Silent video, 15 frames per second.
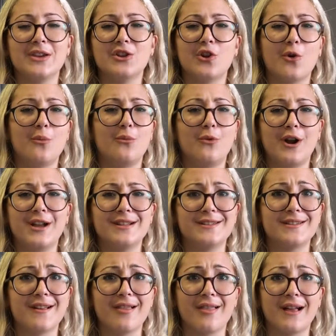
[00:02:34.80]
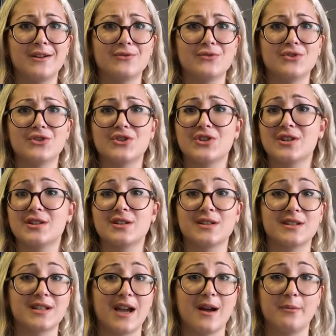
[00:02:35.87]
you know, brand and lounge
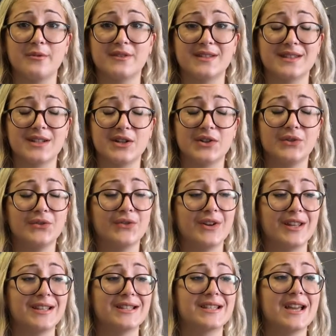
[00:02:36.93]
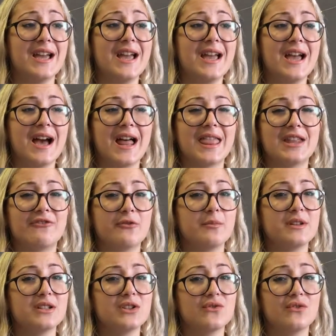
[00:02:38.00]
type of stuff, and I've never
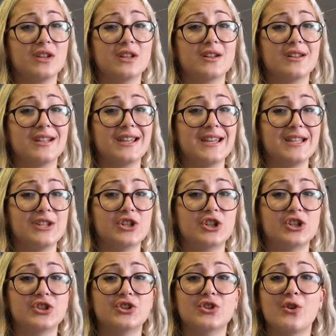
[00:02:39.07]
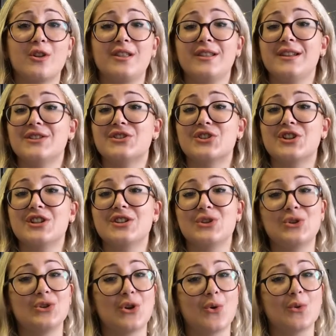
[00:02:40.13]
been to VidCon either, so I literally
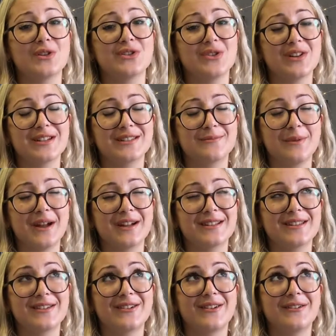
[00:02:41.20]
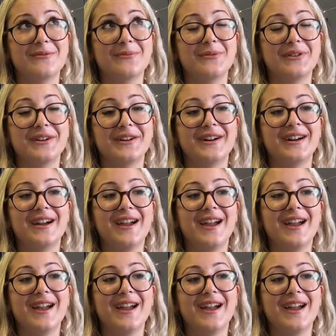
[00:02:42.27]
didn't know what to expect at all. But